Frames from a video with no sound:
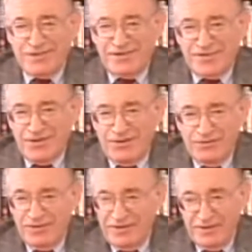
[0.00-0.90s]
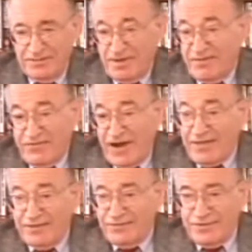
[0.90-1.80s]
And so my
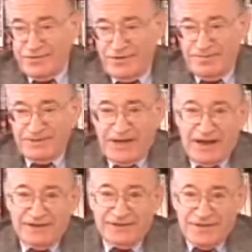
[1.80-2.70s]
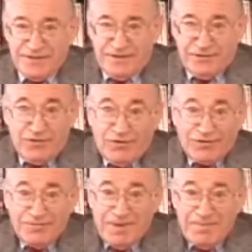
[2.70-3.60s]
father was a dermatologist and
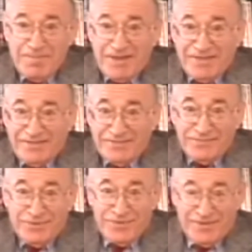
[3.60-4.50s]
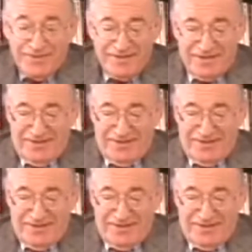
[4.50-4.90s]
talked to my mother, who was a,